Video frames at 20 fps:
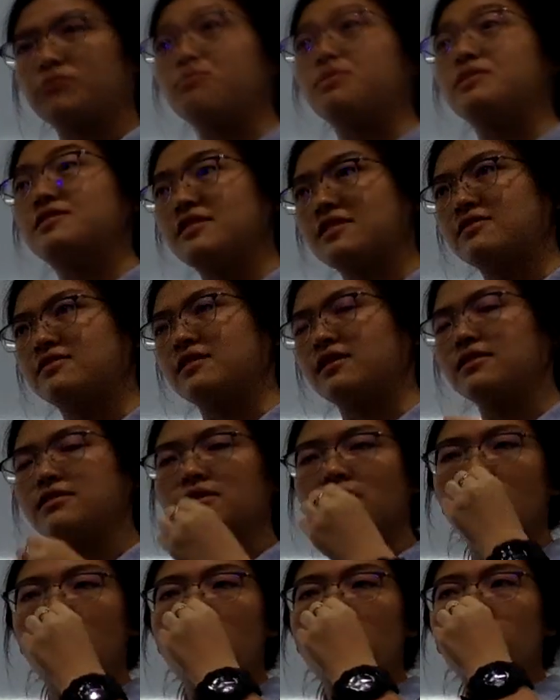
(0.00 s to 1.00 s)

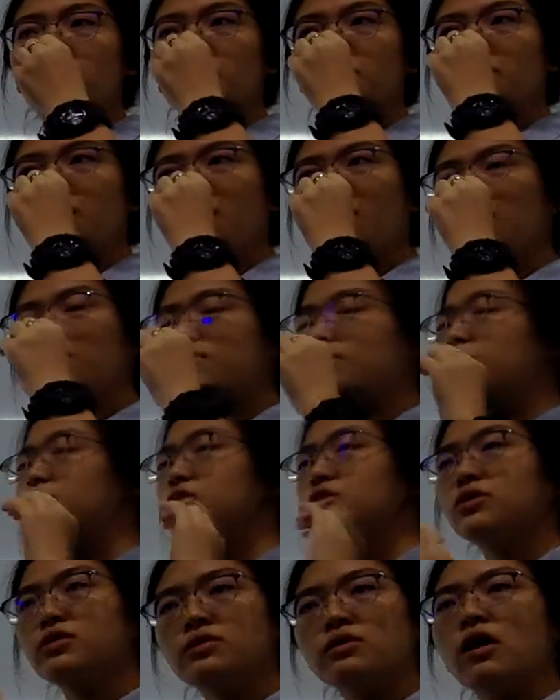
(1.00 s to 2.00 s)
businesses will
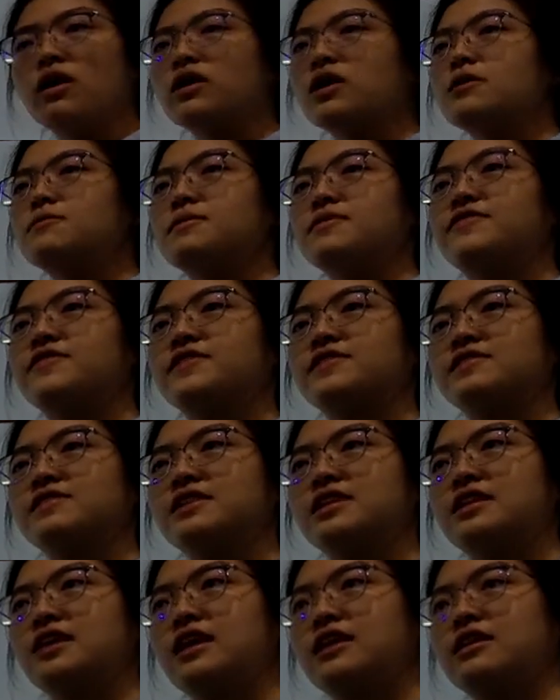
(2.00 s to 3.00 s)
no longer be
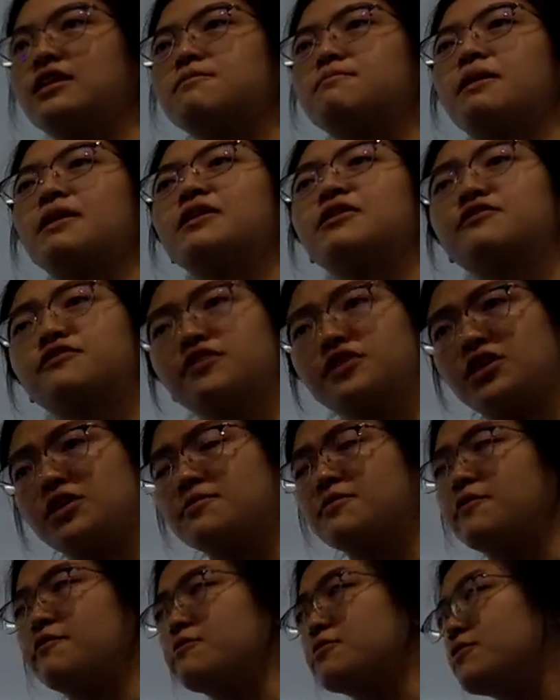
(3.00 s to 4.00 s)
facilitated by the
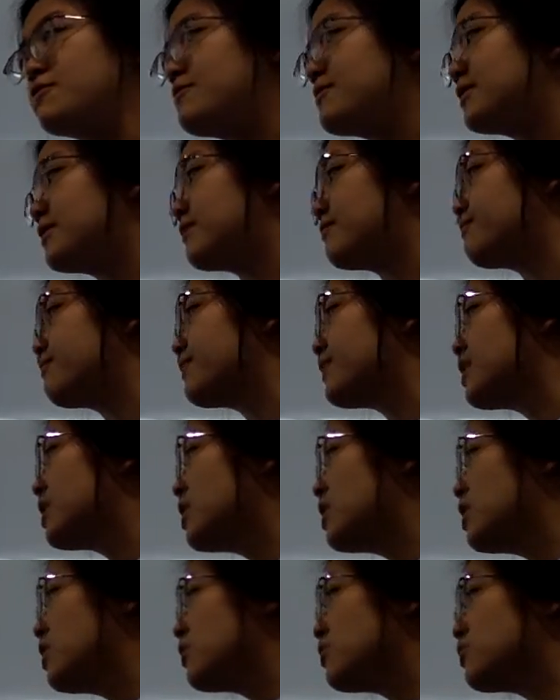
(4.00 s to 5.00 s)
freedom of movement.
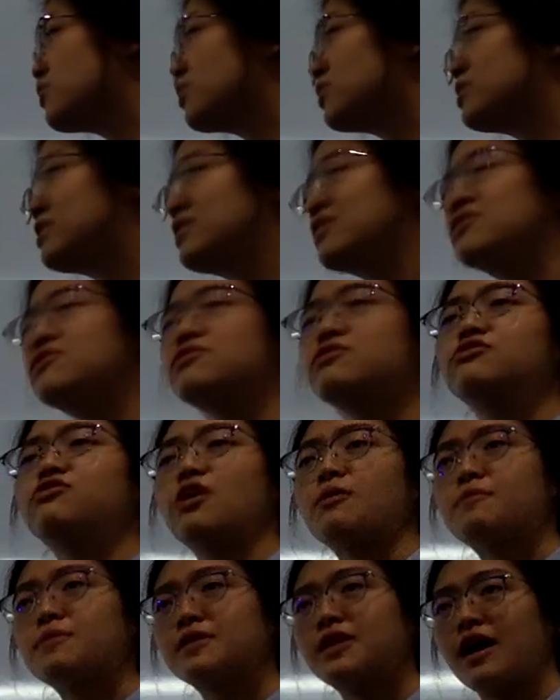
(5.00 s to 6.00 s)
So this
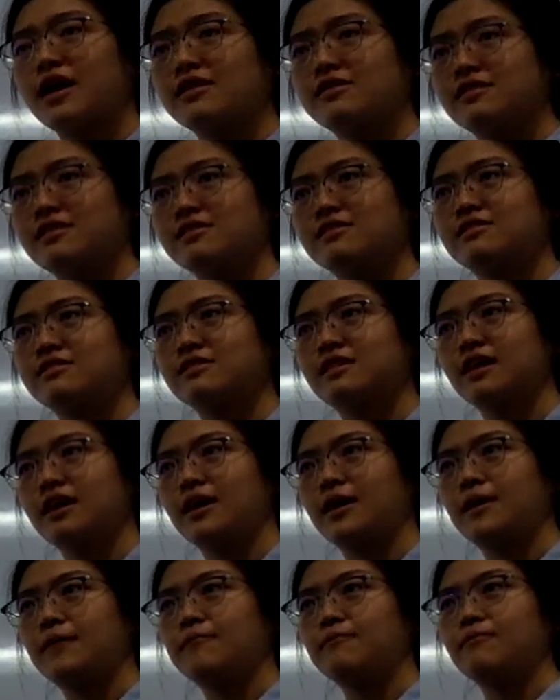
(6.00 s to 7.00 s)
jeopardizes
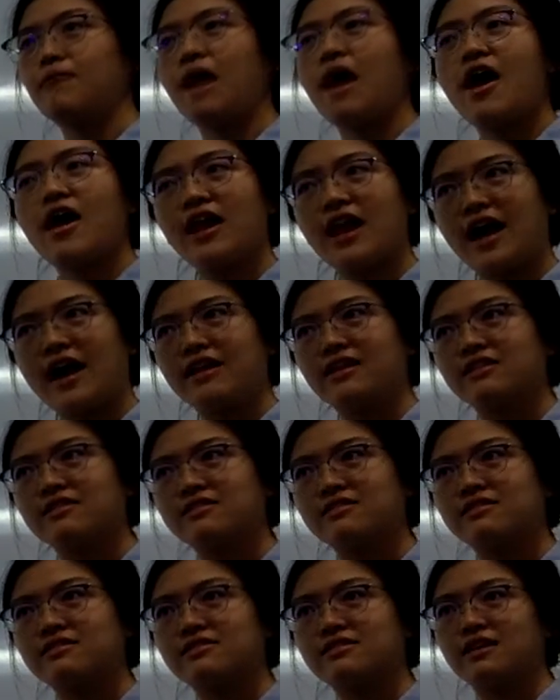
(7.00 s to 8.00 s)

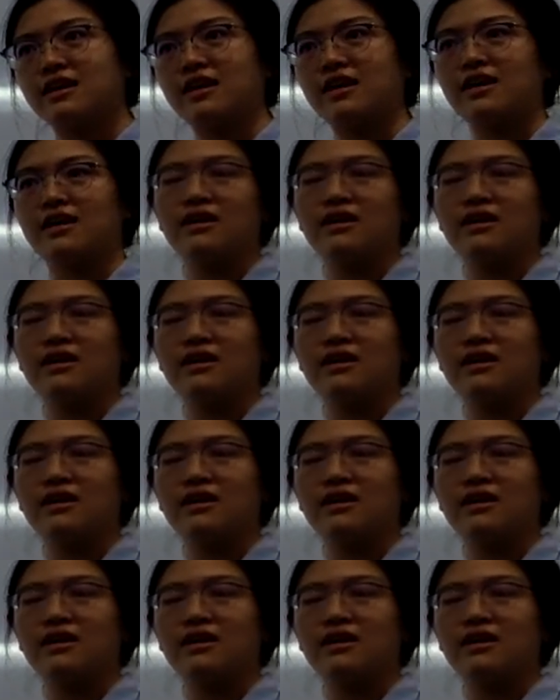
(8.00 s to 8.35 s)
airlines